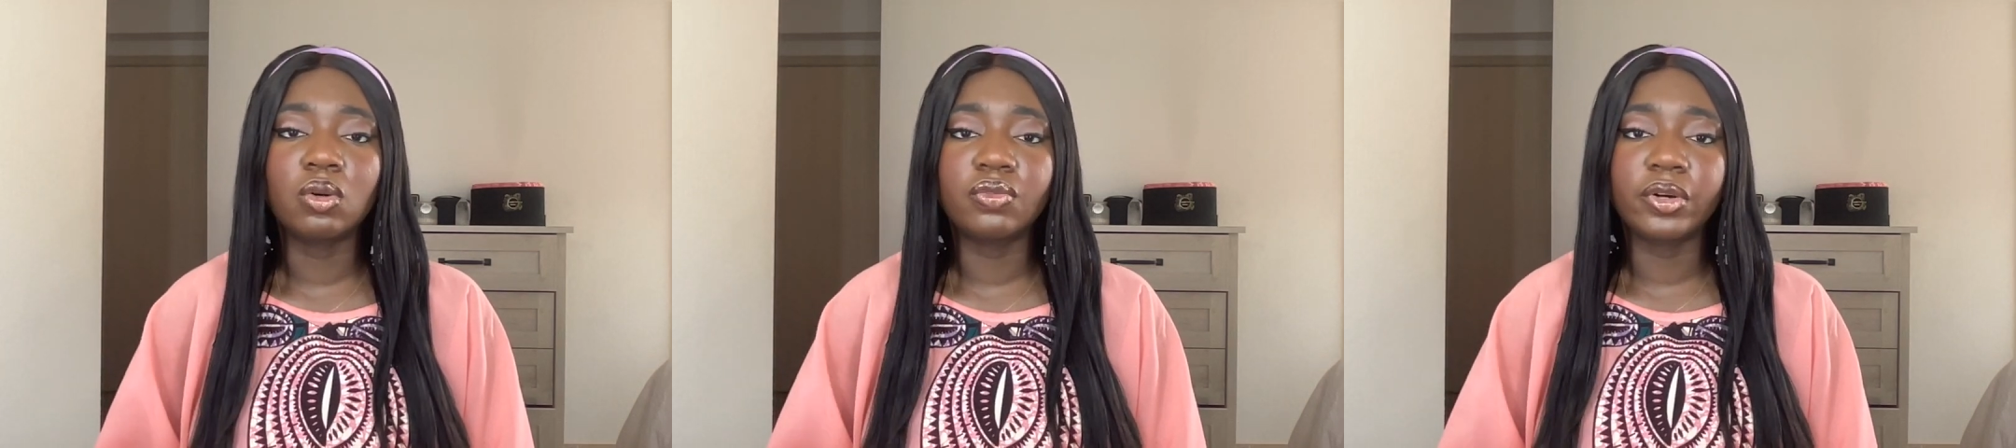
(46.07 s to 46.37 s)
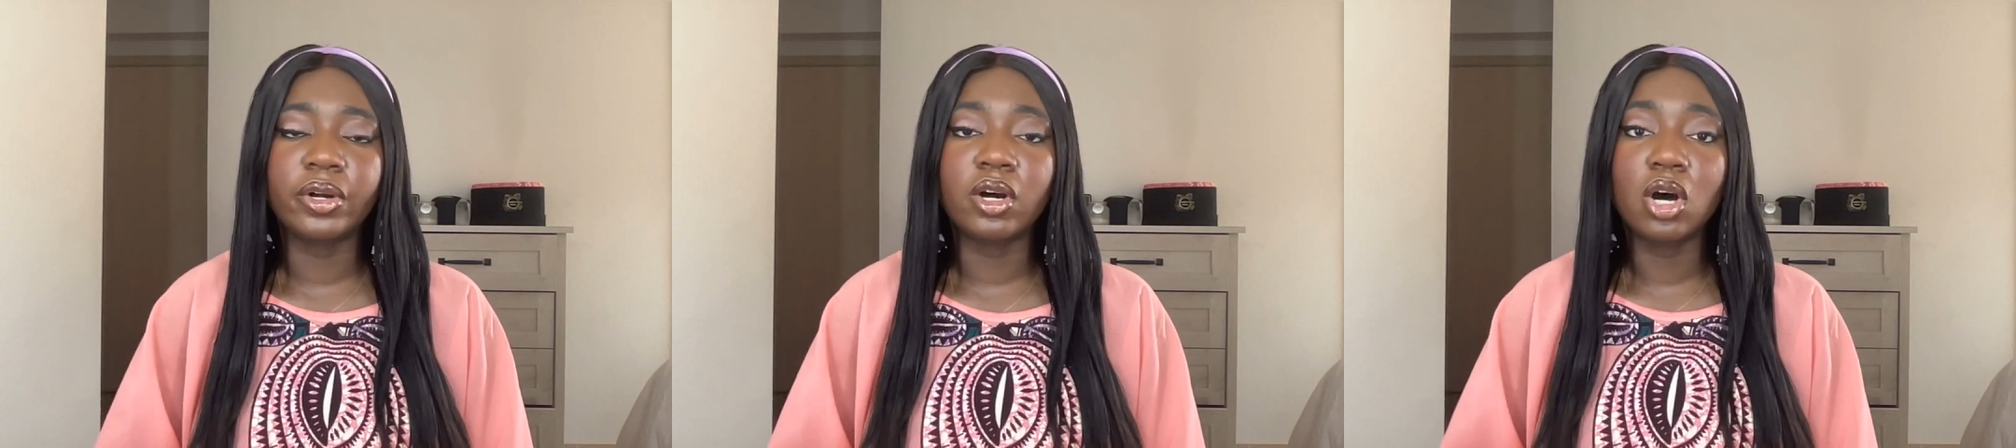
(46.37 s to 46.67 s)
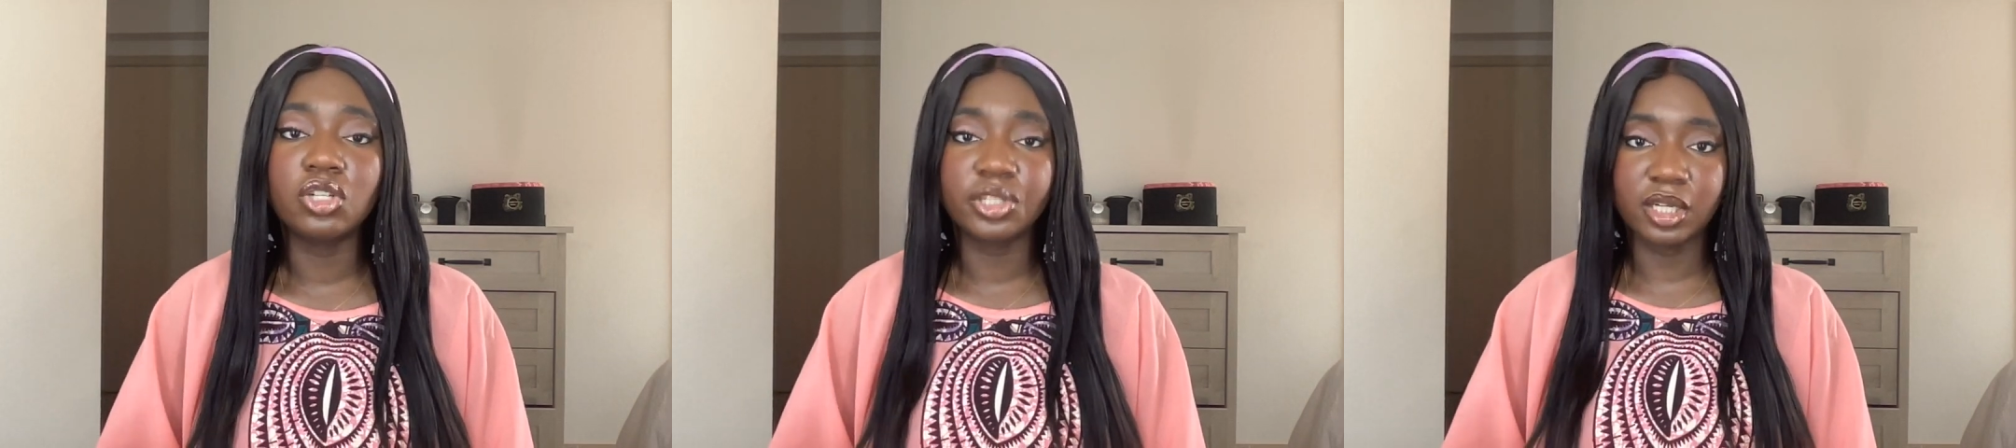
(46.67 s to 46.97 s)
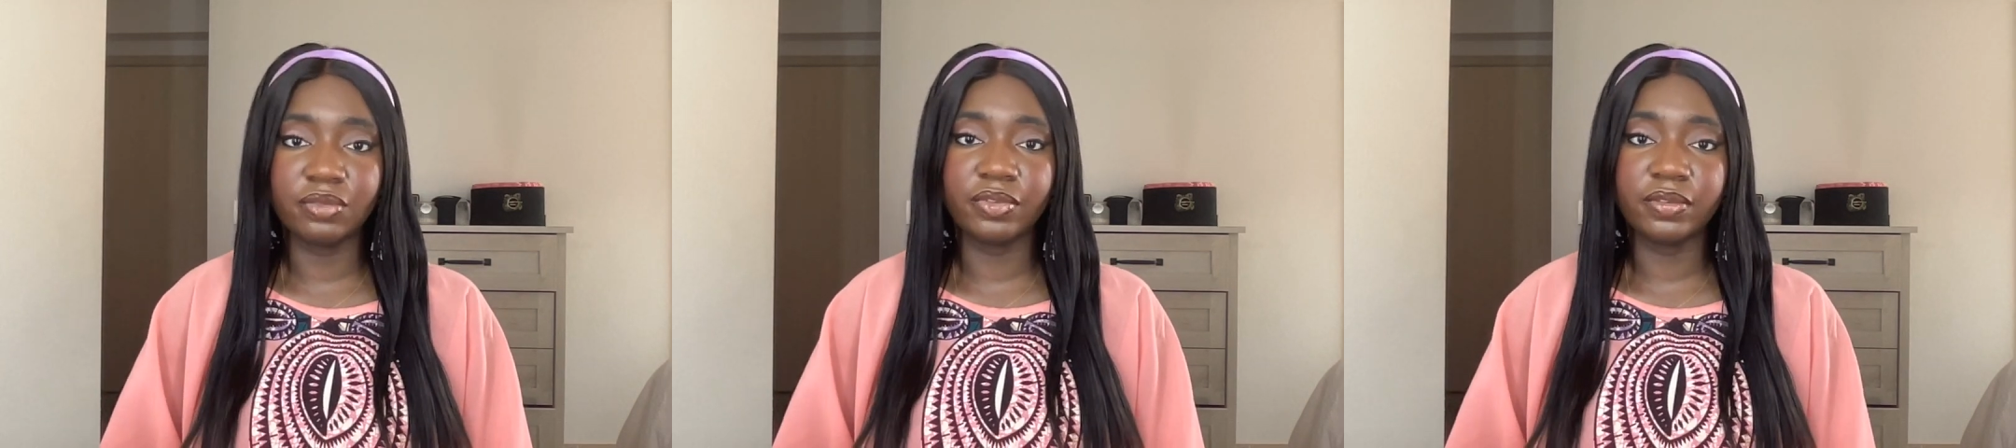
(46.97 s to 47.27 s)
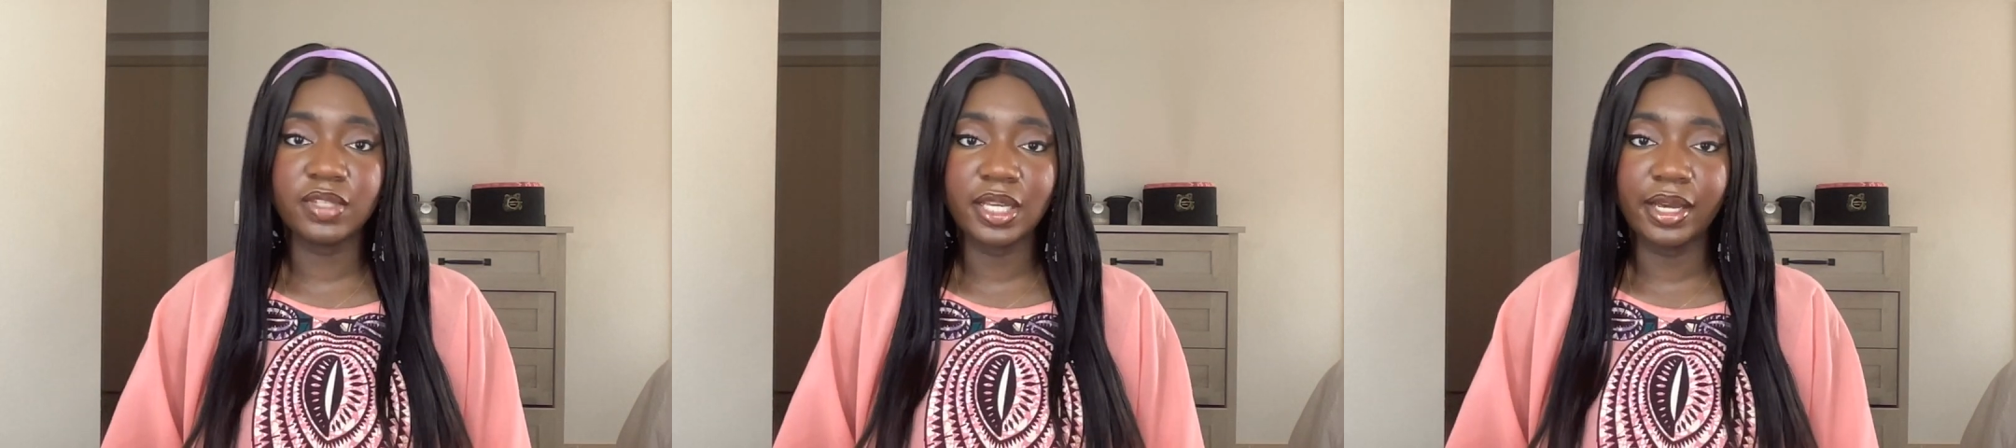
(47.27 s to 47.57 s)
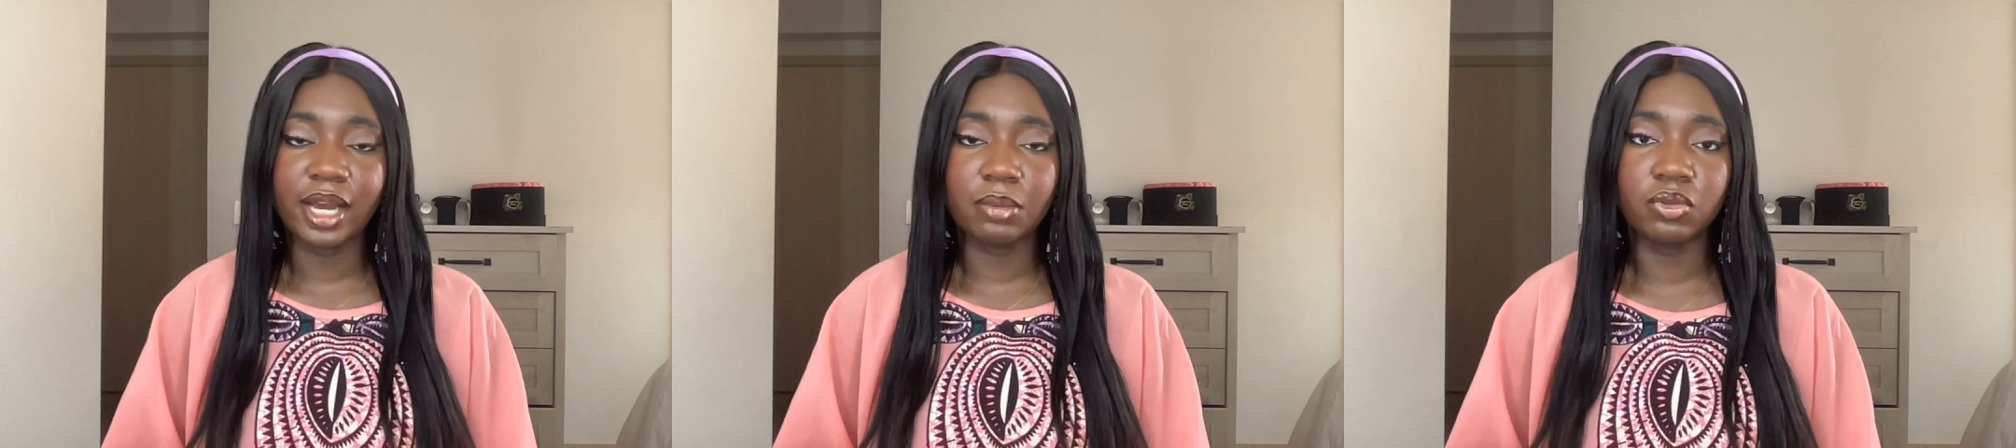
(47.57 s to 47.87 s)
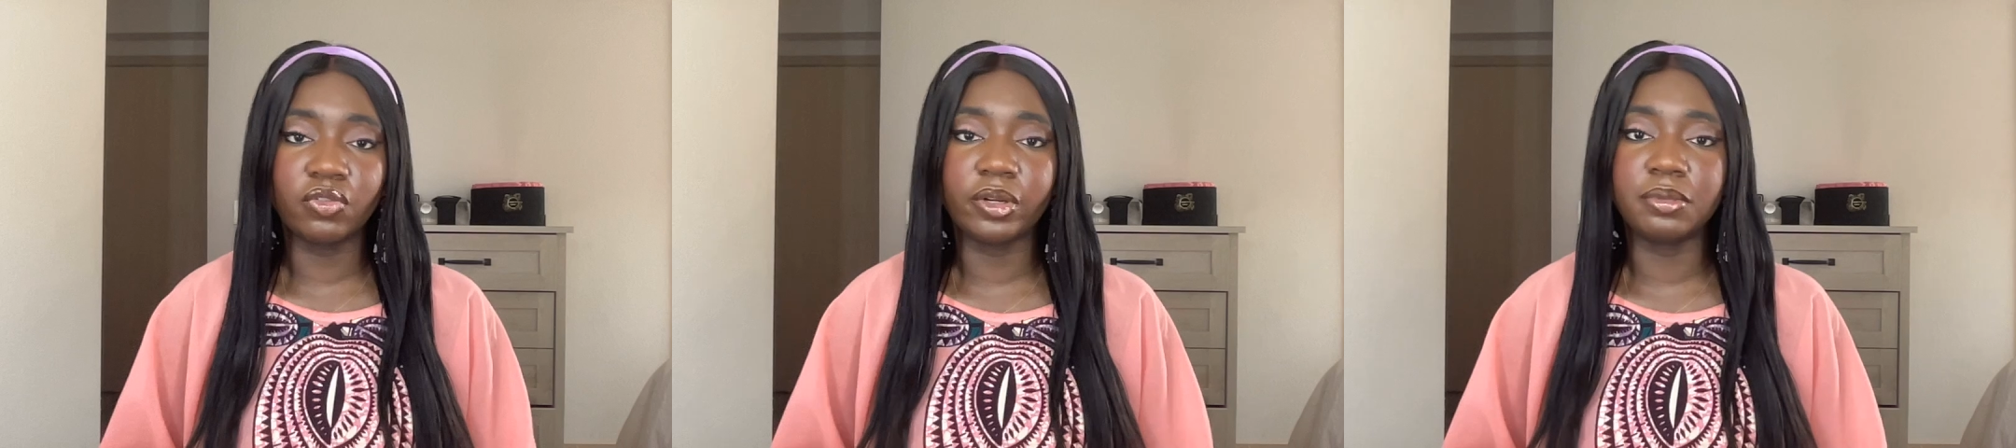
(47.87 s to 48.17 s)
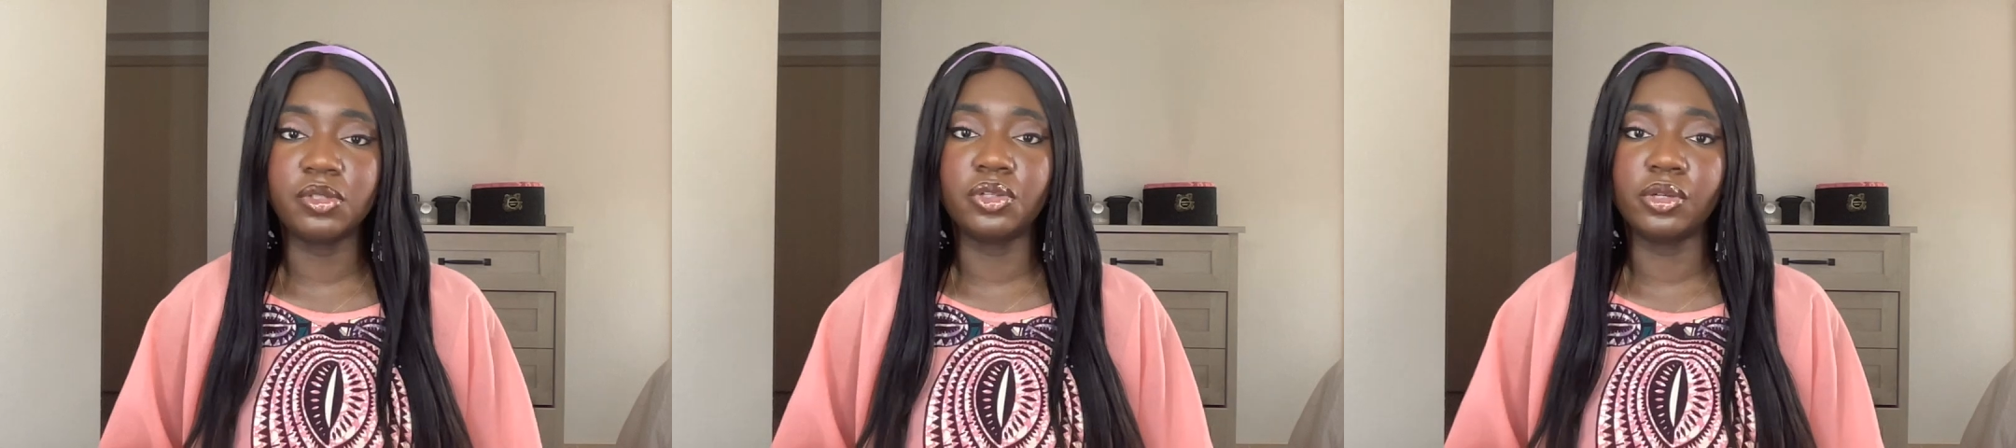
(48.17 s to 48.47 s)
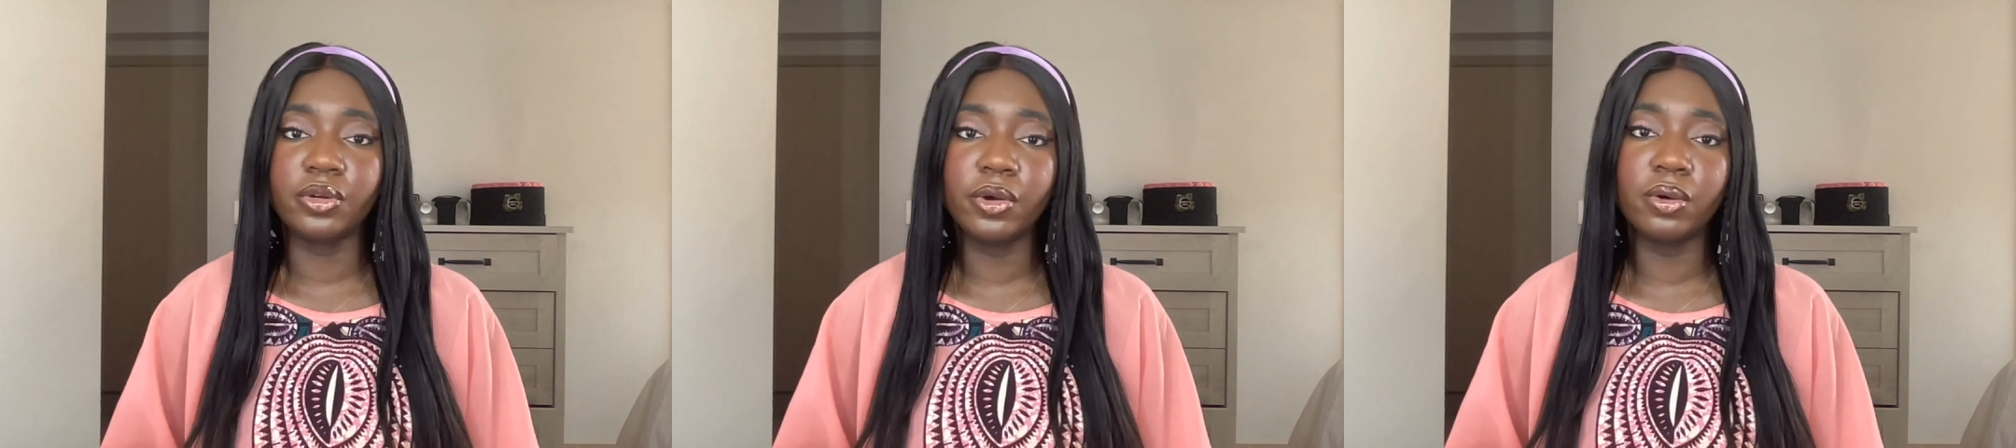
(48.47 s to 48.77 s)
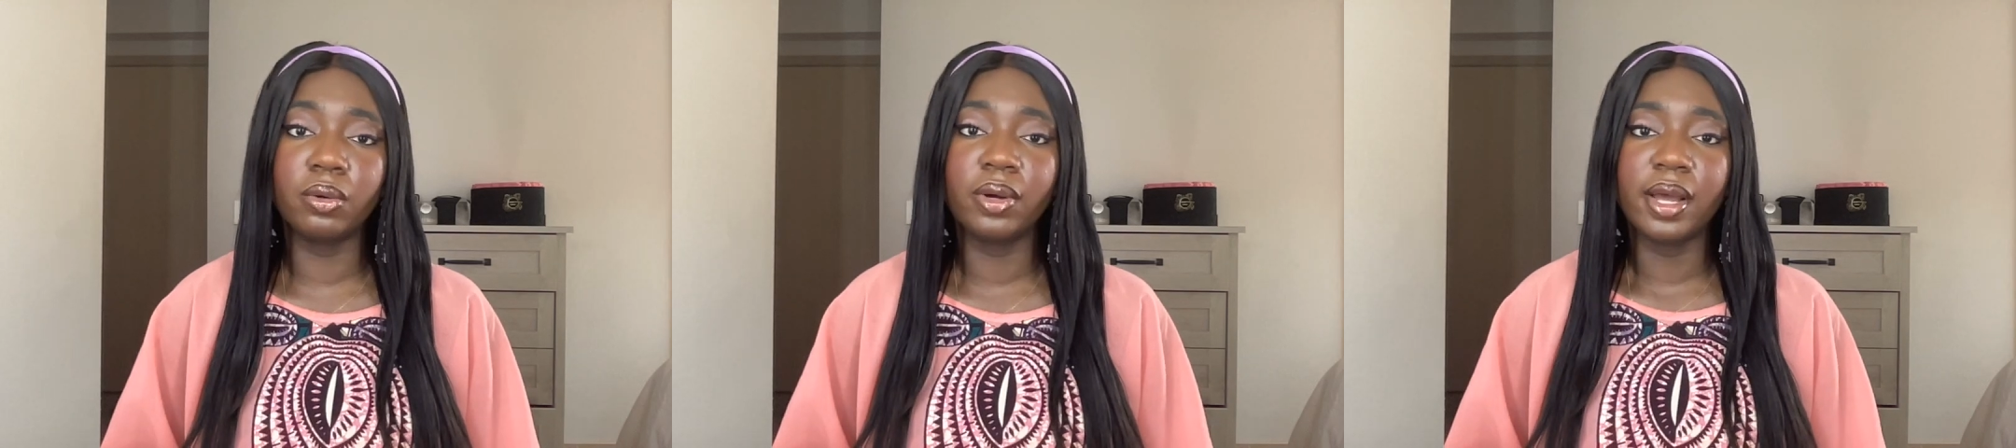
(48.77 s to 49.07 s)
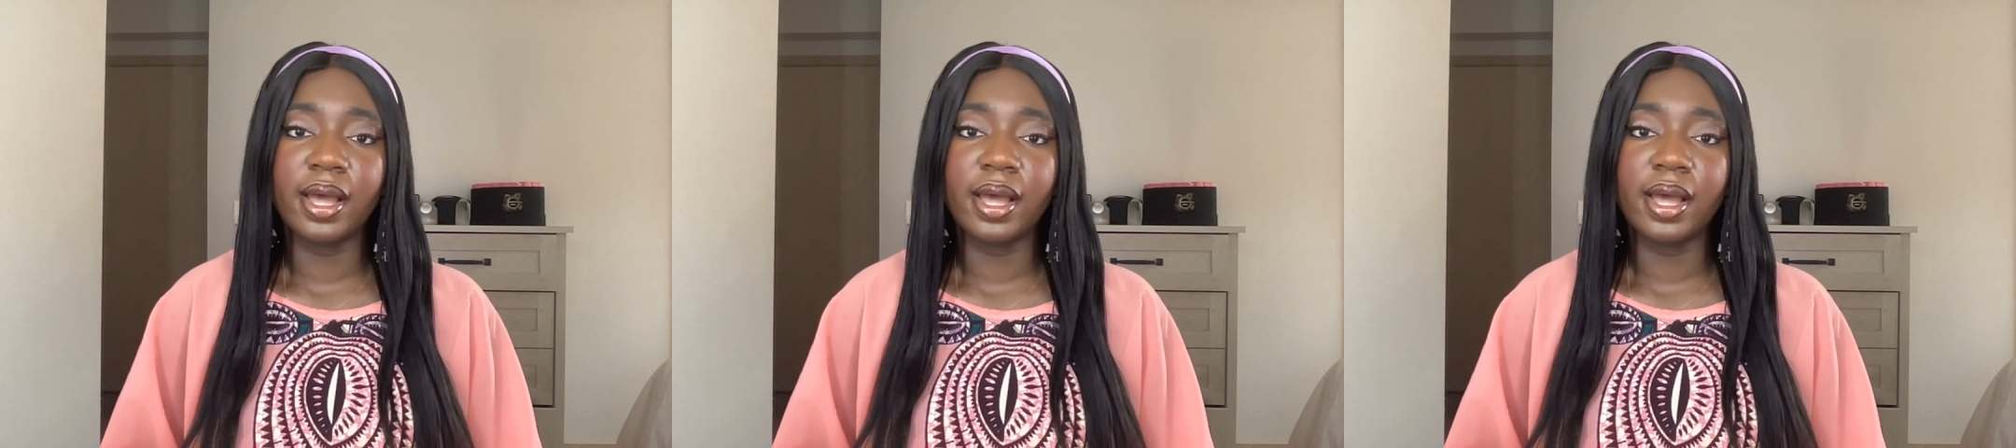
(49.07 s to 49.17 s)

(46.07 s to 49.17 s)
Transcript: Over 150 Ika Proverbs You Should Know.